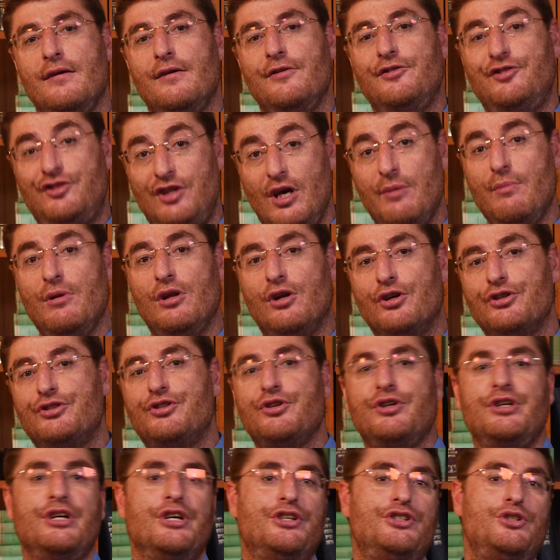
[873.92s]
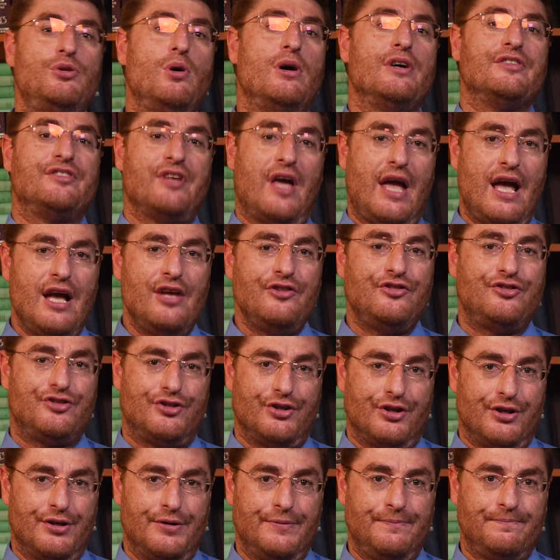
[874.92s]
Similar to Yeshua's
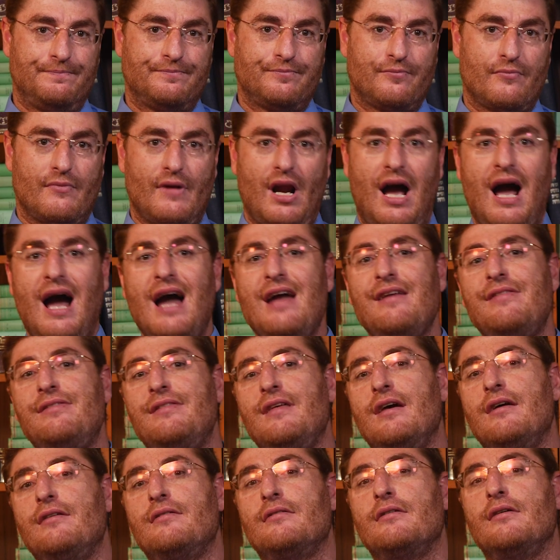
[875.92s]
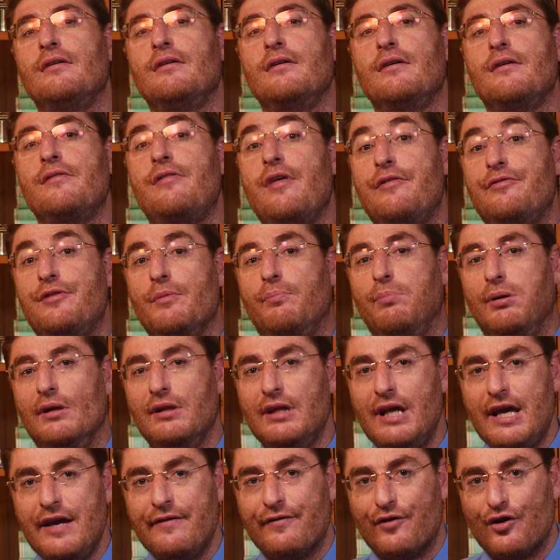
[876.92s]
answer, I think that the
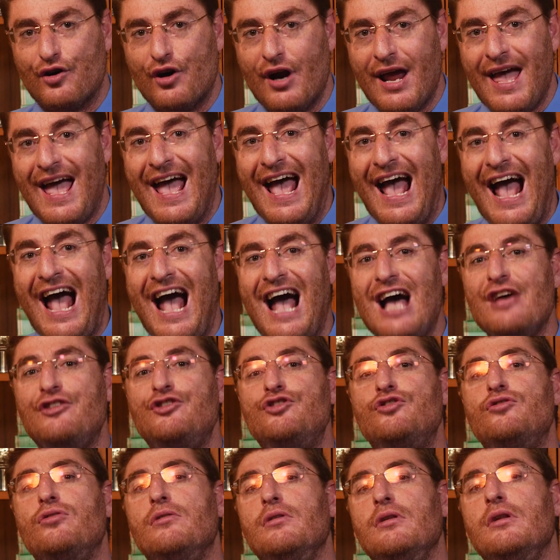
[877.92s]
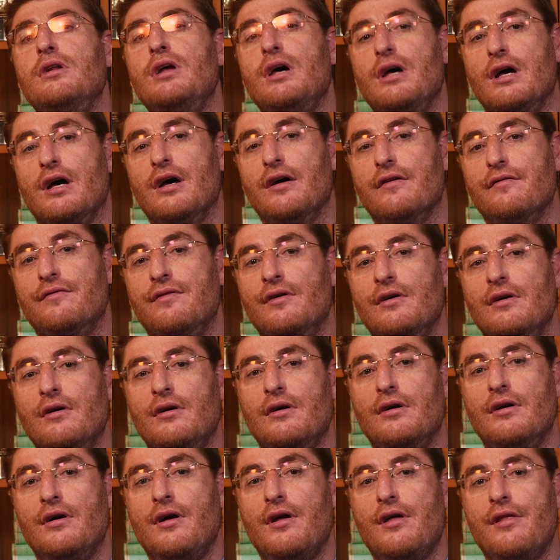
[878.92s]
believer has to live
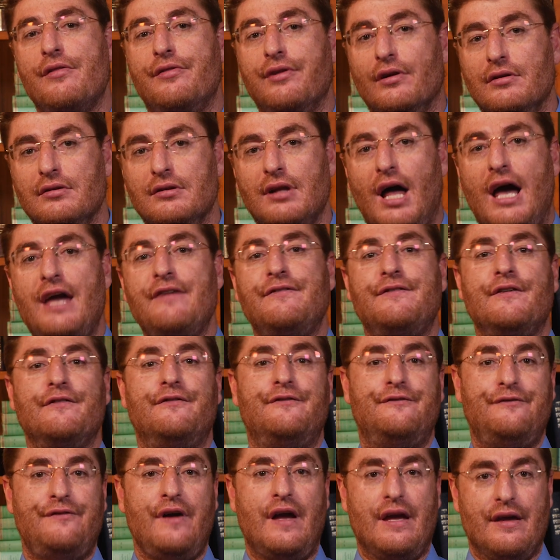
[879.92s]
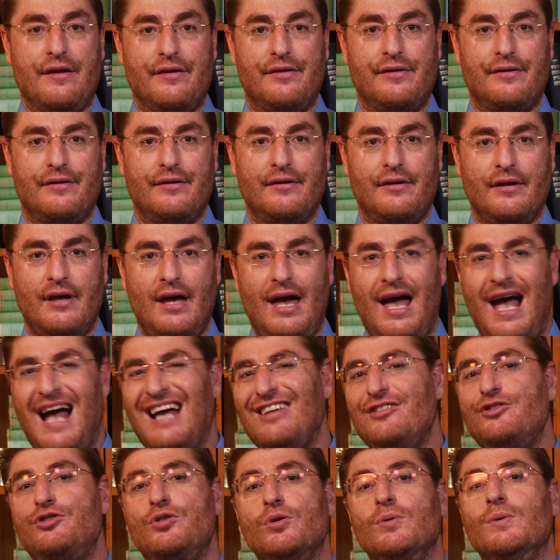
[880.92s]
the life of faith,
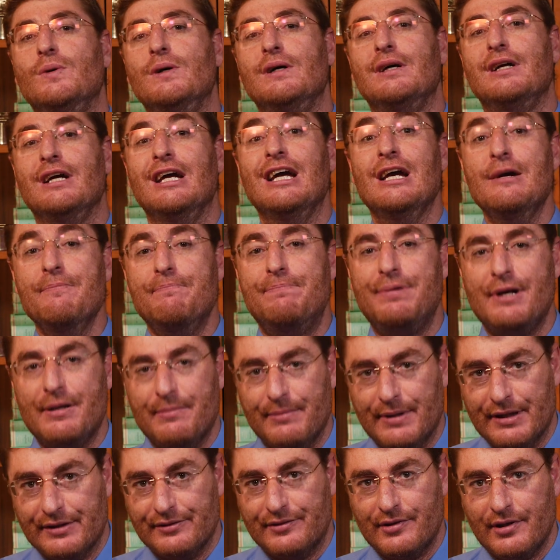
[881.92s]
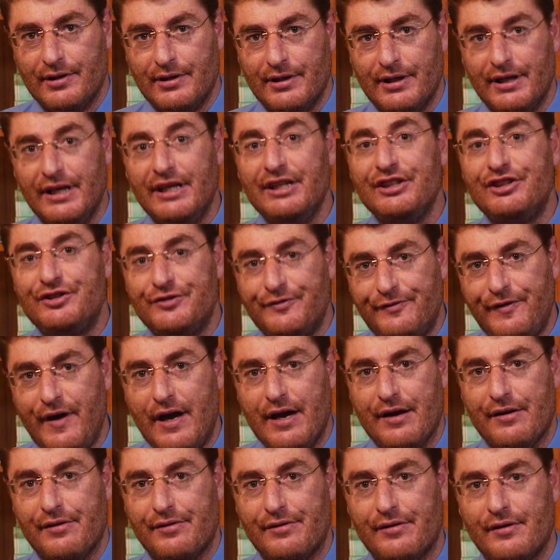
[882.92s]
has to implement his
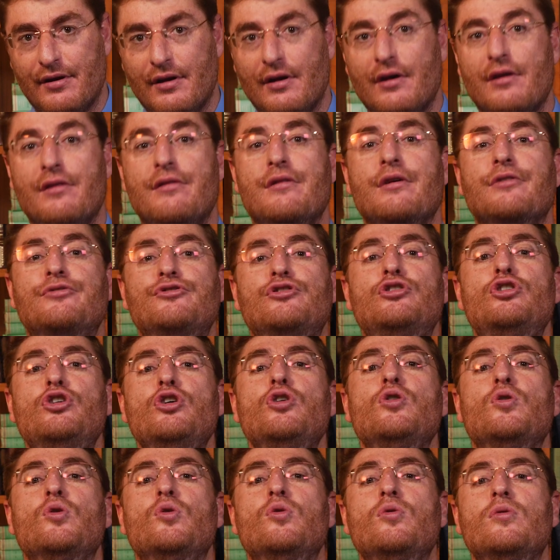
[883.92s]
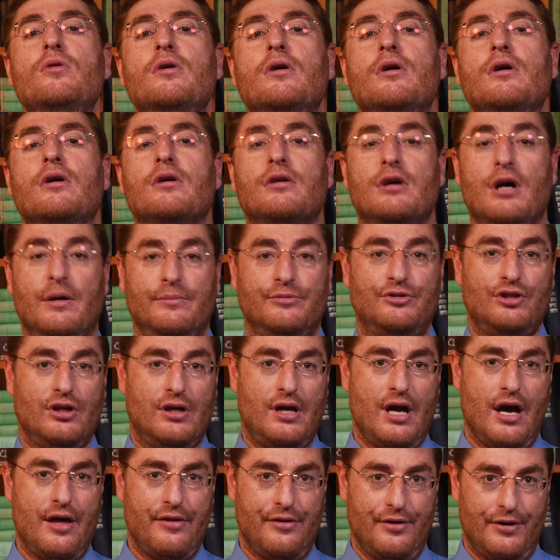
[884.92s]
faith. The two come
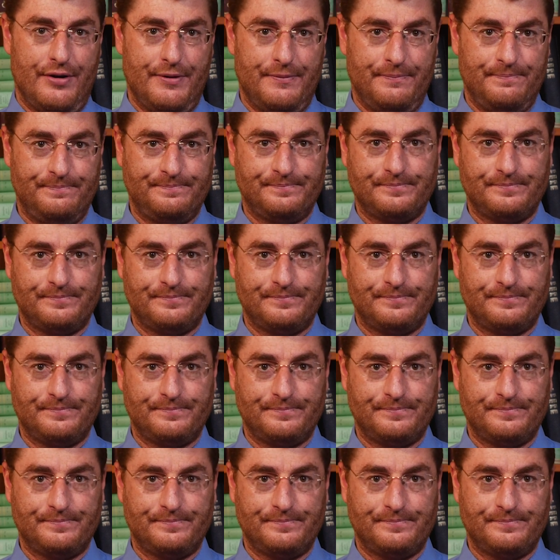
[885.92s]
together.